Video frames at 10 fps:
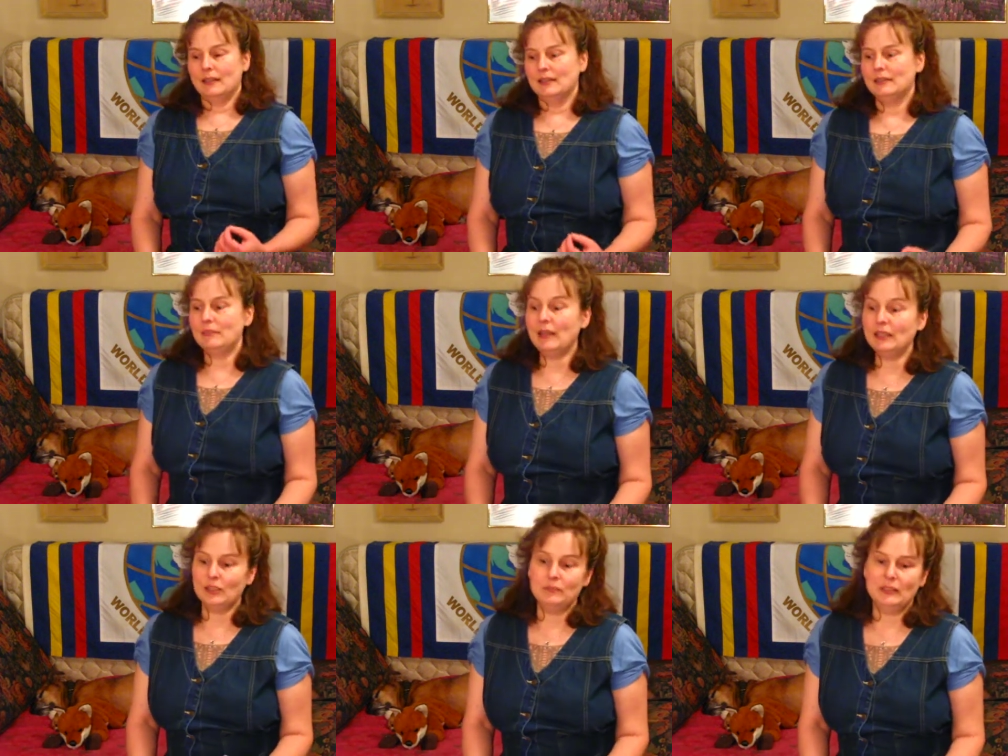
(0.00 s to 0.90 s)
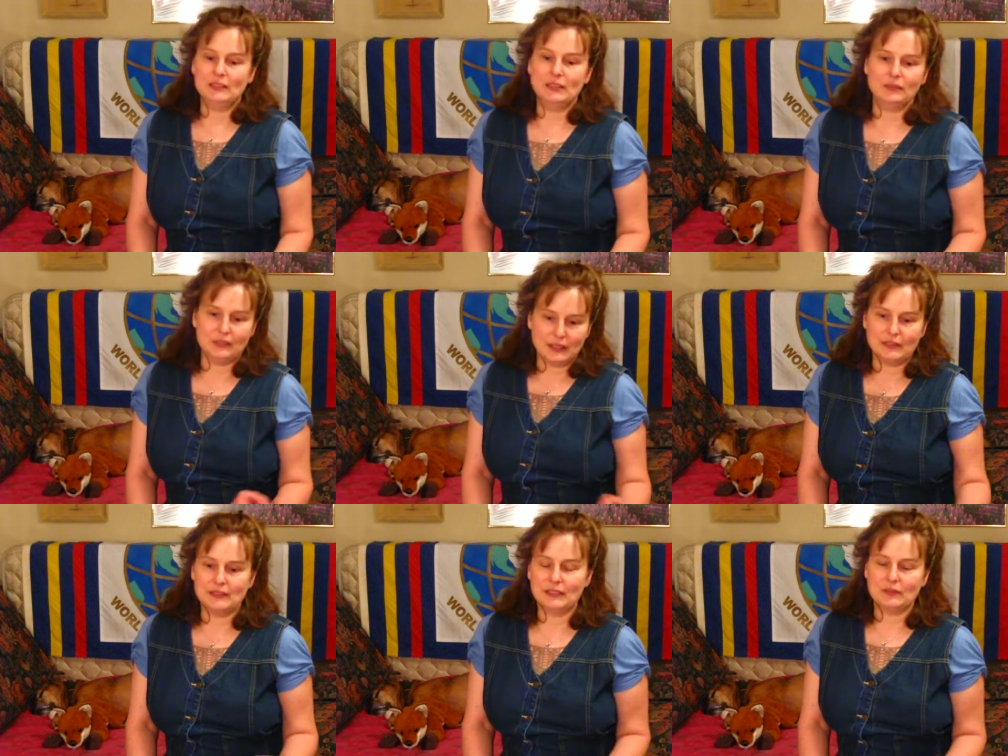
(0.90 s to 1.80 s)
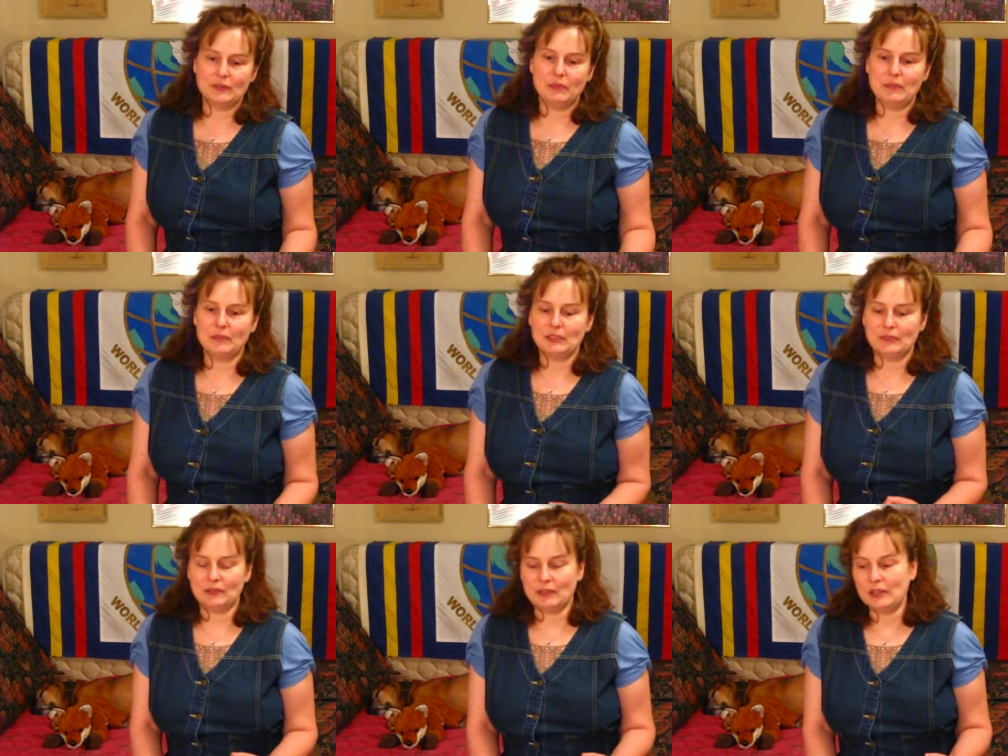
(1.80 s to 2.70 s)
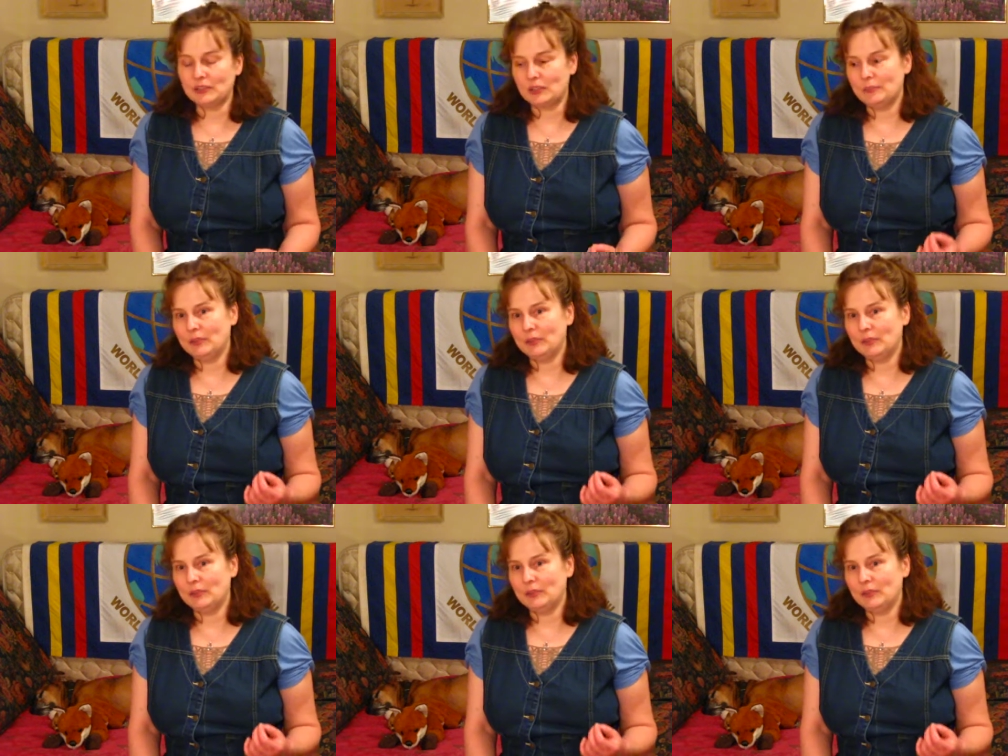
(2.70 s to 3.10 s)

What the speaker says: Debate could mean different things to different people in different cultures,